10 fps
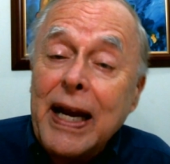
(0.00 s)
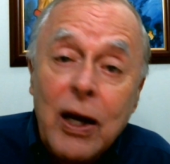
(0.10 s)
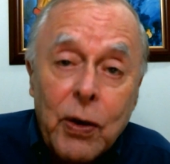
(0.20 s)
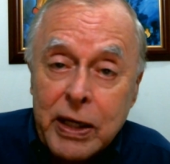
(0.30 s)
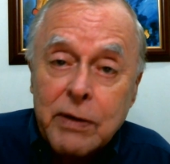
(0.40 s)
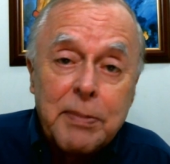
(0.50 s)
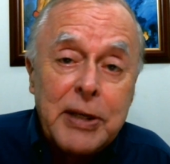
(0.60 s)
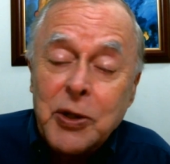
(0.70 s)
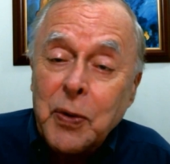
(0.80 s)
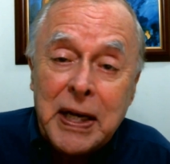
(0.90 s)
any lawyer would
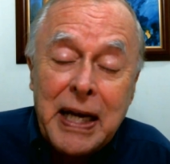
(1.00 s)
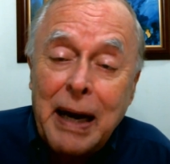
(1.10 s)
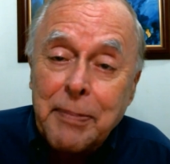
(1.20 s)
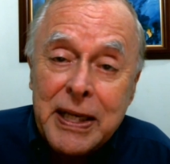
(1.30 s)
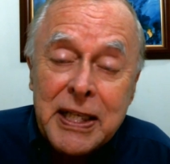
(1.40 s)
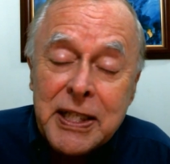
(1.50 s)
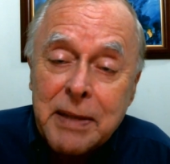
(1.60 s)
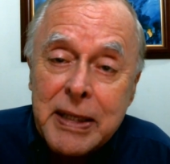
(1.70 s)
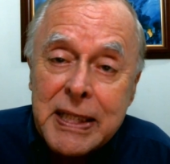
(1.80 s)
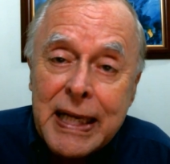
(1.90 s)
be so incompetent as
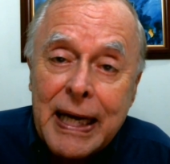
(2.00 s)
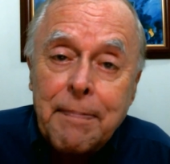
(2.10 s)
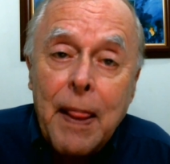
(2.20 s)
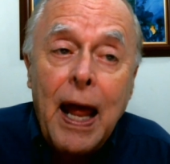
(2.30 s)
to miss that.